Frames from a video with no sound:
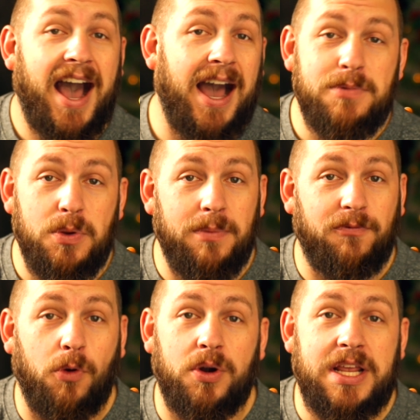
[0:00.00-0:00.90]
I'm doing
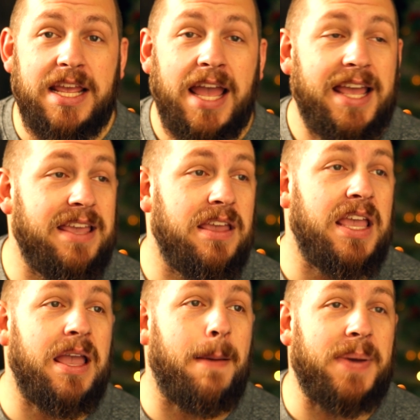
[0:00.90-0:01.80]
40.
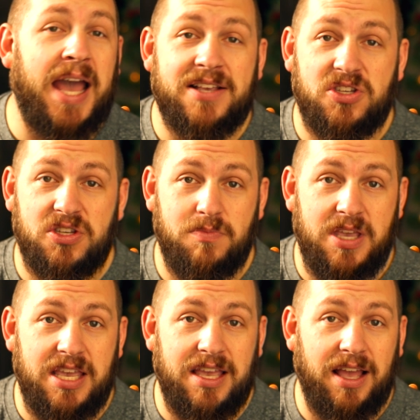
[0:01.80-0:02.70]
He passes
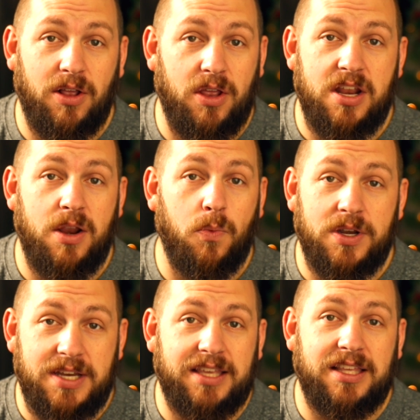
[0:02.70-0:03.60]
me in a
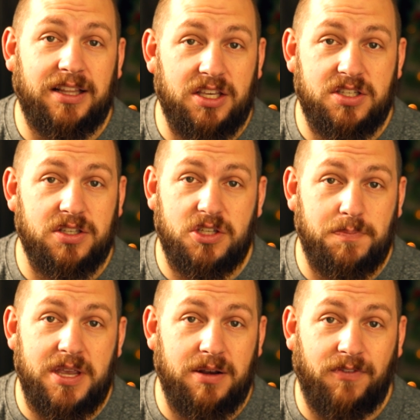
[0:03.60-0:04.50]
ridiculous
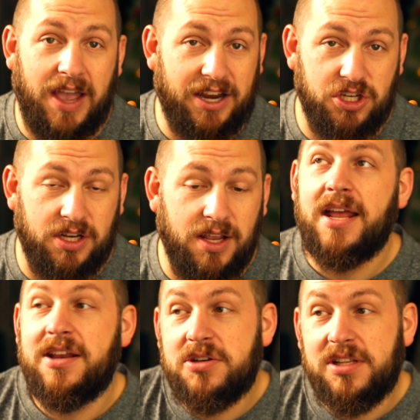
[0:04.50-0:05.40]
speed fashion.
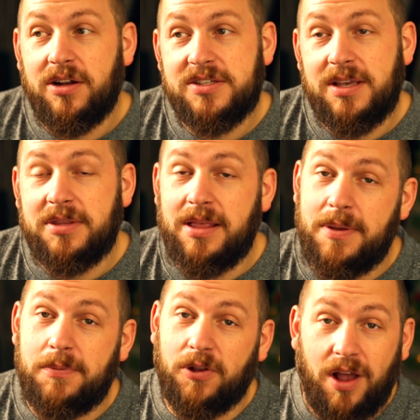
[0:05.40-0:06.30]
And here's a little something that
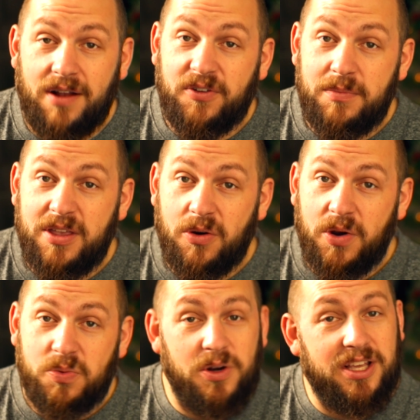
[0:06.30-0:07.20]
people are unfamiliar
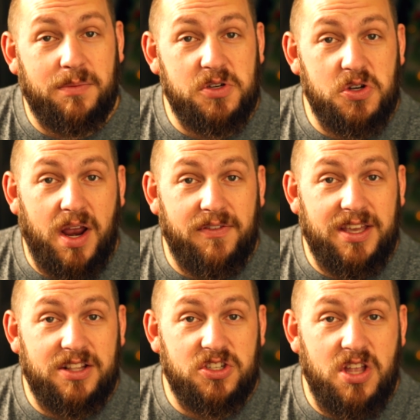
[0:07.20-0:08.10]
with when it comes to
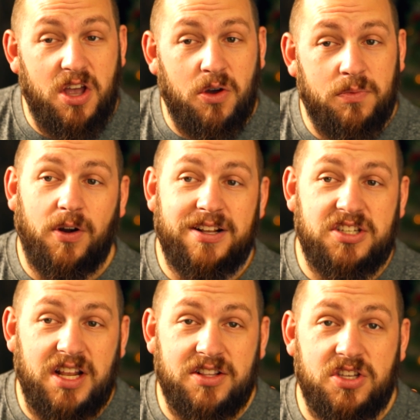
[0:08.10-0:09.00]
driving in snow. For
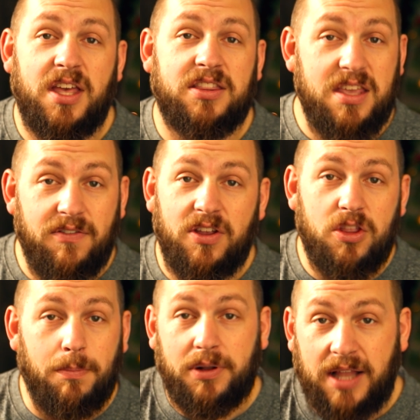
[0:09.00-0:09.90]
instance, that even
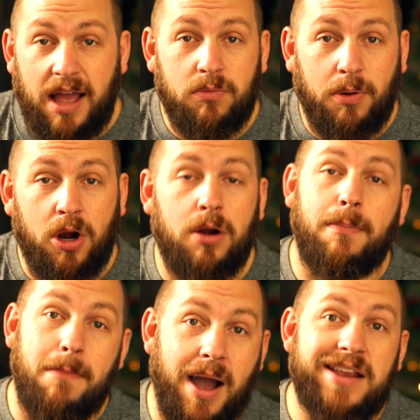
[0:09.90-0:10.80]
the plowed part
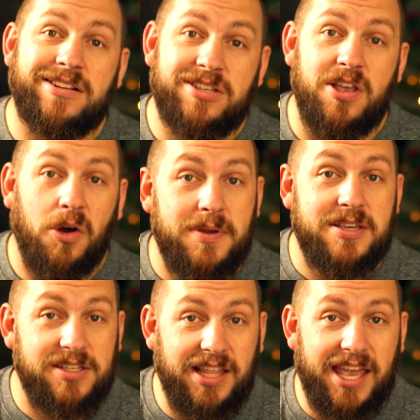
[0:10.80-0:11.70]
might still be
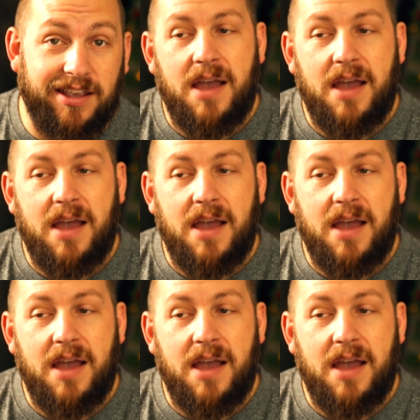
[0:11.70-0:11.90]
slick.